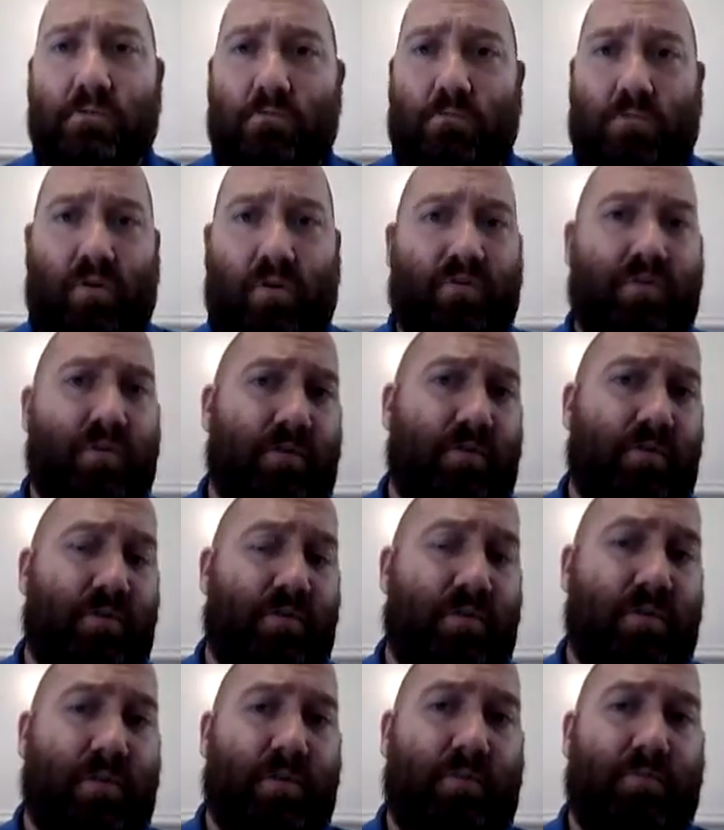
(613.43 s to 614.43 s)
move
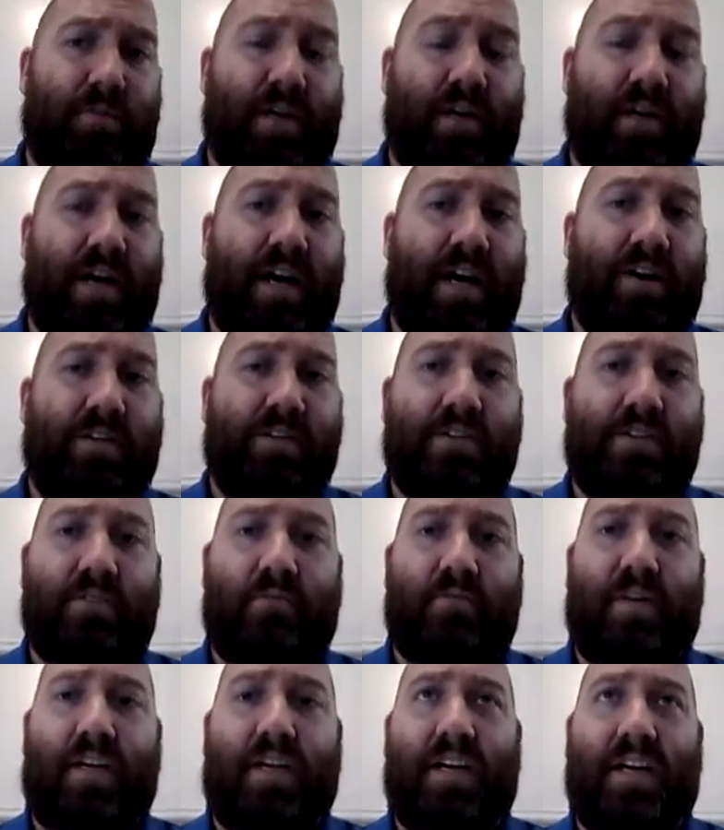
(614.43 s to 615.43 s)
to a bigger house,
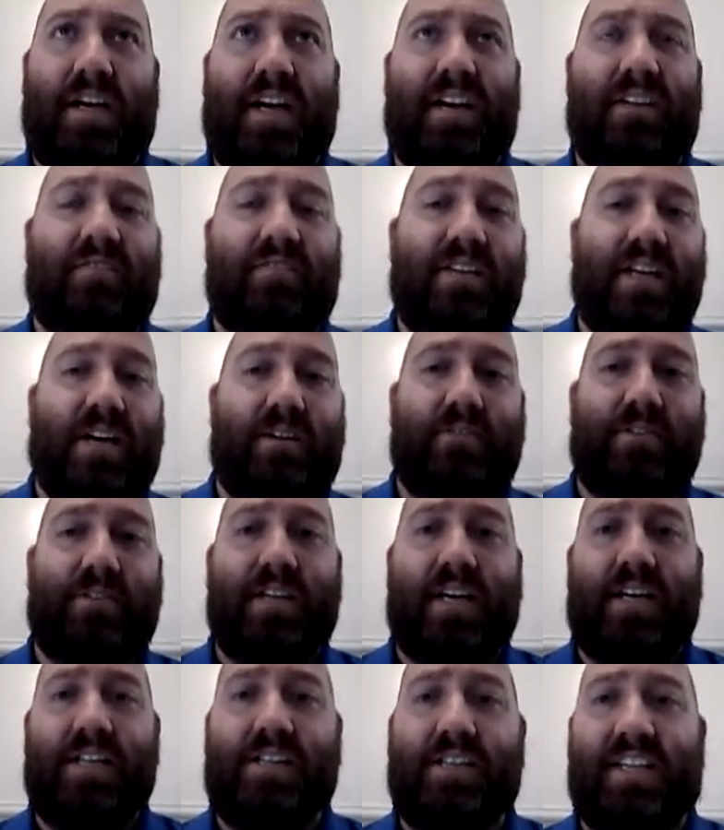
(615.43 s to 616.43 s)
and we kind of
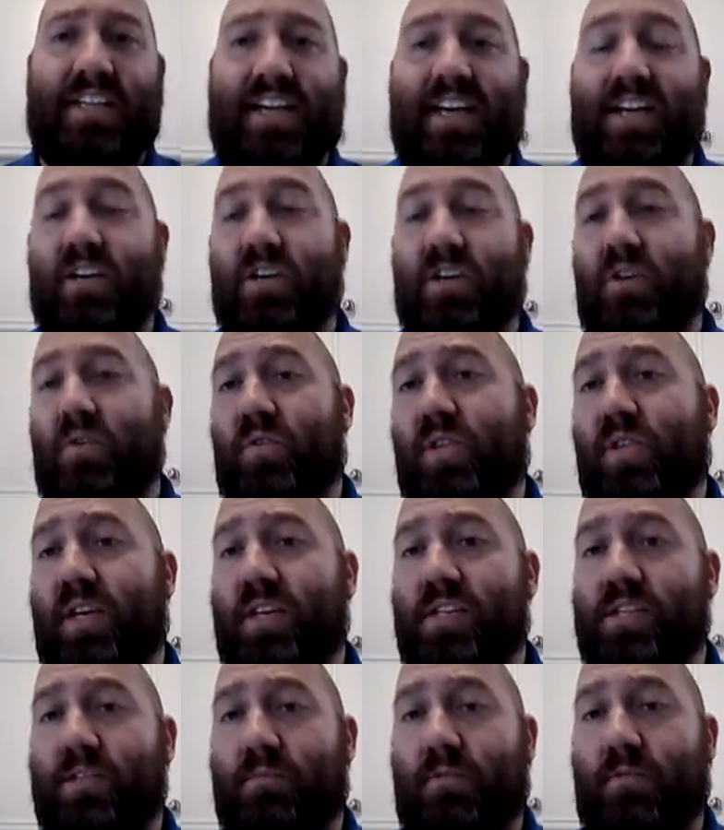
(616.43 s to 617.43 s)
downsize and get new
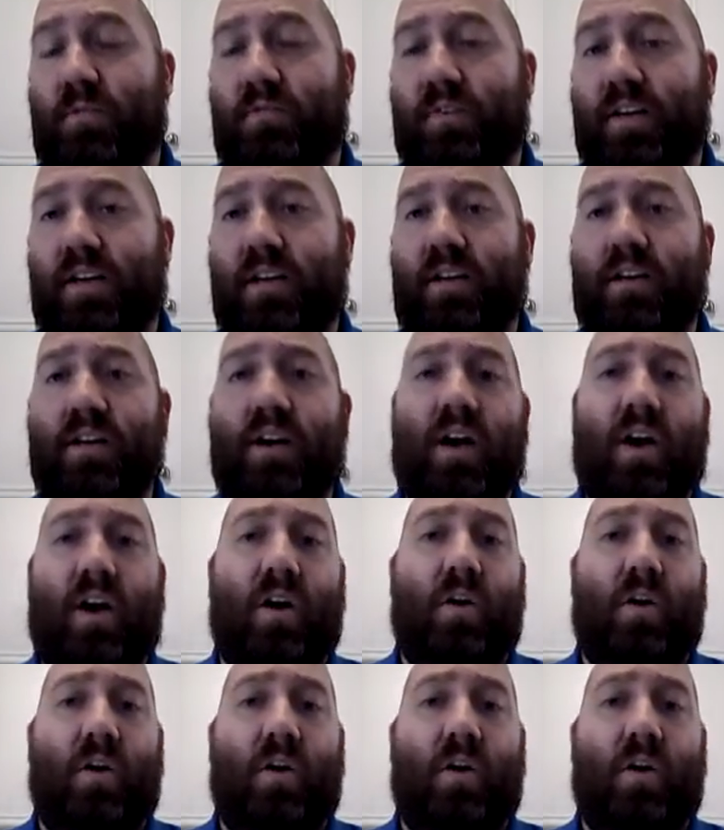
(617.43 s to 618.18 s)
things to move in,